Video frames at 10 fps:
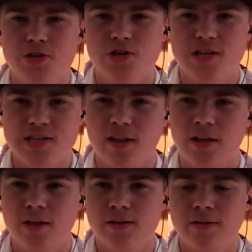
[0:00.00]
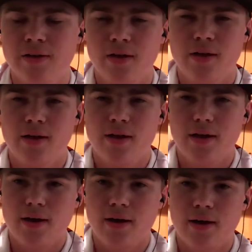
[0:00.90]
Chase Elliott.
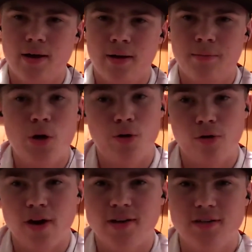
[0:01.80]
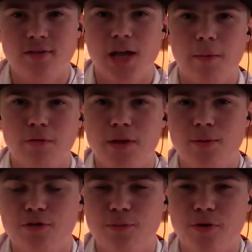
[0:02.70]
Noah Gregson came up to me,
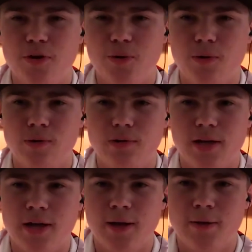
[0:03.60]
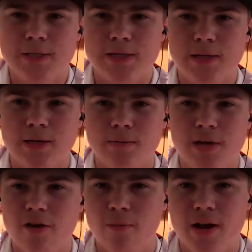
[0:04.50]
which is pretty cool, and
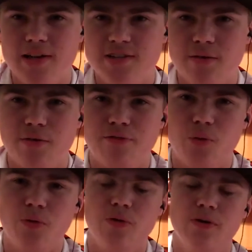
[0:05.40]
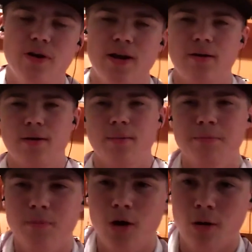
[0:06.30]
meet everybody at 704 and
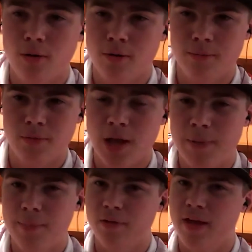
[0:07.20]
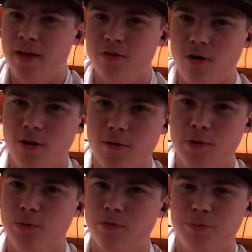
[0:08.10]
a lot of people at NASCAR,
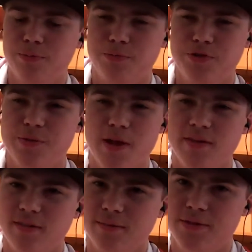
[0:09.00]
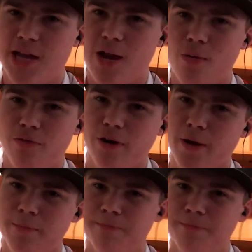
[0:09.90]
which is just amazing. Day I won't forget.